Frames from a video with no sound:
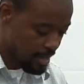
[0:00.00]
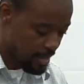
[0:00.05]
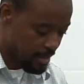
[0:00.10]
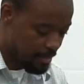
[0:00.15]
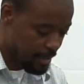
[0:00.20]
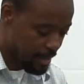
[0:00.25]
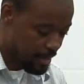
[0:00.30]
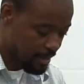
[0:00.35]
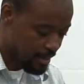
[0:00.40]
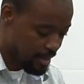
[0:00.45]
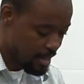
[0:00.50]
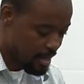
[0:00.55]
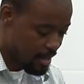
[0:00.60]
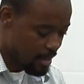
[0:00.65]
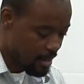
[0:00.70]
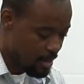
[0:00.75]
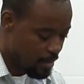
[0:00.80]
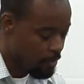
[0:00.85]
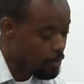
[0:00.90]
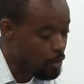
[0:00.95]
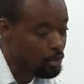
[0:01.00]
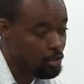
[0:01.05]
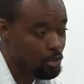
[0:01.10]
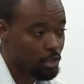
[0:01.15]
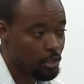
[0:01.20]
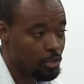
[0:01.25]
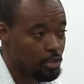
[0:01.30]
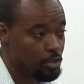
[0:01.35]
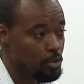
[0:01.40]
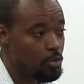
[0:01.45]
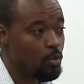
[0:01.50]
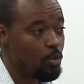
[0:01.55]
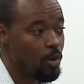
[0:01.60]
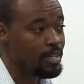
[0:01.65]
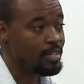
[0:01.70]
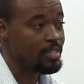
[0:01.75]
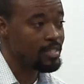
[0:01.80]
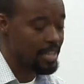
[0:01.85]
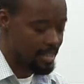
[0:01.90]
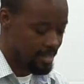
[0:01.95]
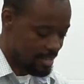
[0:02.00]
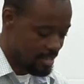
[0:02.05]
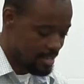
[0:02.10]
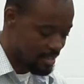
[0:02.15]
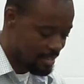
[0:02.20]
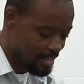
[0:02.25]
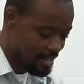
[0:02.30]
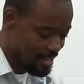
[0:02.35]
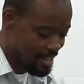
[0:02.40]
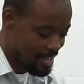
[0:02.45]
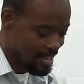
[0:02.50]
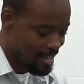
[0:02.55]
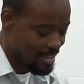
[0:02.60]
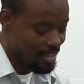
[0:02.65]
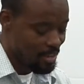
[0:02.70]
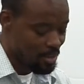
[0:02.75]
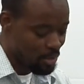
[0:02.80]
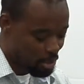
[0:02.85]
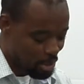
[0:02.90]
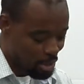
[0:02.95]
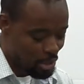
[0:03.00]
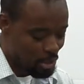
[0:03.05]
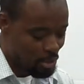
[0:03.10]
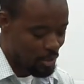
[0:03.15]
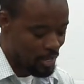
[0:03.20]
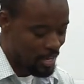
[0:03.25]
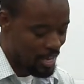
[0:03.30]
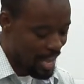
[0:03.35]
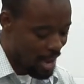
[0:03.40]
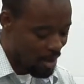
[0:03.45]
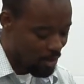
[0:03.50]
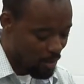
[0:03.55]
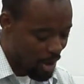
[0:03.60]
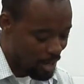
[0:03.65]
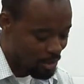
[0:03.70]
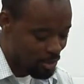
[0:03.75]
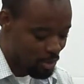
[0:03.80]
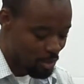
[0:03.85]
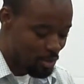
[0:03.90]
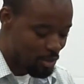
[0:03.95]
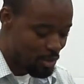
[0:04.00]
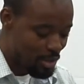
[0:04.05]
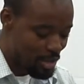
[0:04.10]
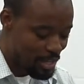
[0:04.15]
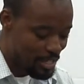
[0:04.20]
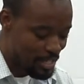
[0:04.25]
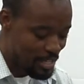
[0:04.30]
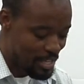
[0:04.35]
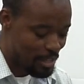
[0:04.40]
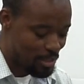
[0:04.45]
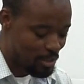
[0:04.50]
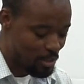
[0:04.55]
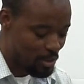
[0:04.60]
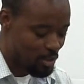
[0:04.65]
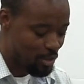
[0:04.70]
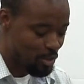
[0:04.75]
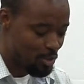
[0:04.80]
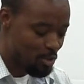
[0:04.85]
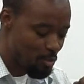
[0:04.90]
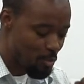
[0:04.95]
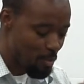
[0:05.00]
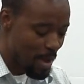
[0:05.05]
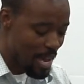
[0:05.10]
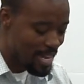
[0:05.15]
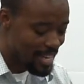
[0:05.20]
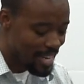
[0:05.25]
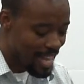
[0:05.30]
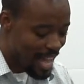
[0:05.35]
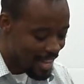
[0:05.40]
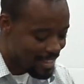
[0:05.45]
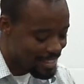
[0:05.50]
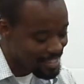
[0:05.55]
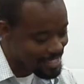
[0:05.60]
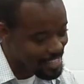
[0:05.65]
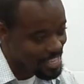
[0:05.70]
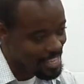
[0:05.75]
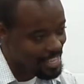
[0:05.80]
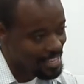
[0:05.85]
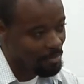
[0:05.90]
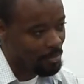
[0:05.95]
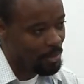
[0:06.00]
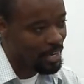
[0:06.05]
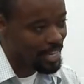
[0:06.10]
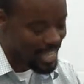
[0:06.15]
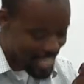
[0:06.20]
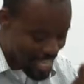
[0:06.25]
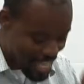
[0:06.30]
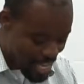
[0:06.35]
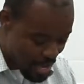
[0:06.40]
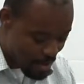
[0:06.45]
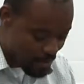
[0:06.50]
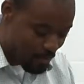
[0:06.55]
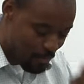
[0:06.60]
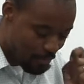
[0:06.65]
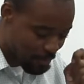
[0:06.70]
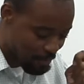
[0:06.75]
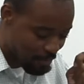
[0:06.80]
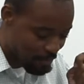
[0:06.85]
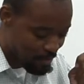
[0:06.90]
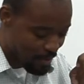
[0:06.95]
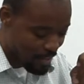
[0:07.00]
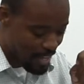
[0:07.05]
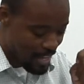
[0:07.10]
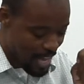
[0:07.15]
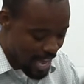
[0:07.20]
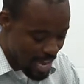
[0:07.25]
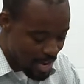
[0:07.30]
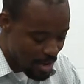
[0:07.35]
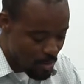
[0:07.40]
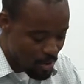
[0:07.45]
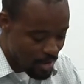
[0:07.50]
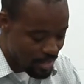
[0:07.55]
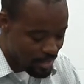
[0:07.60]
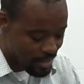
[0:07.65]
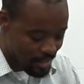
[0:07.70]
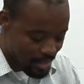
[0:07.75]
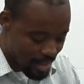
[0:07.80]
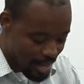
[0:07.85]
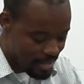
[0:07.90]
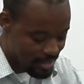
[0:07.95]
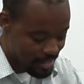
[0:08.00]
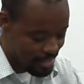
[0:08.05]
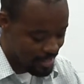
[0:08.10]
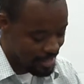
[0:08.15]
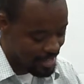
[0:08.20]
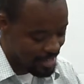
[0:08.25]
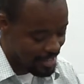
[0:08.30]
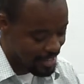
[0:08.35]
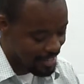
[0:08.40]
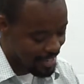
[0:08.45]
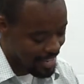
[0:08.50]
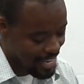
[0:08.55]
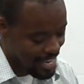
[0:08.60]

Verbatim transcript: Uh, but 1 John 2 1 says this Little children, I write to you these things so you may not sin. But if anyone does sin,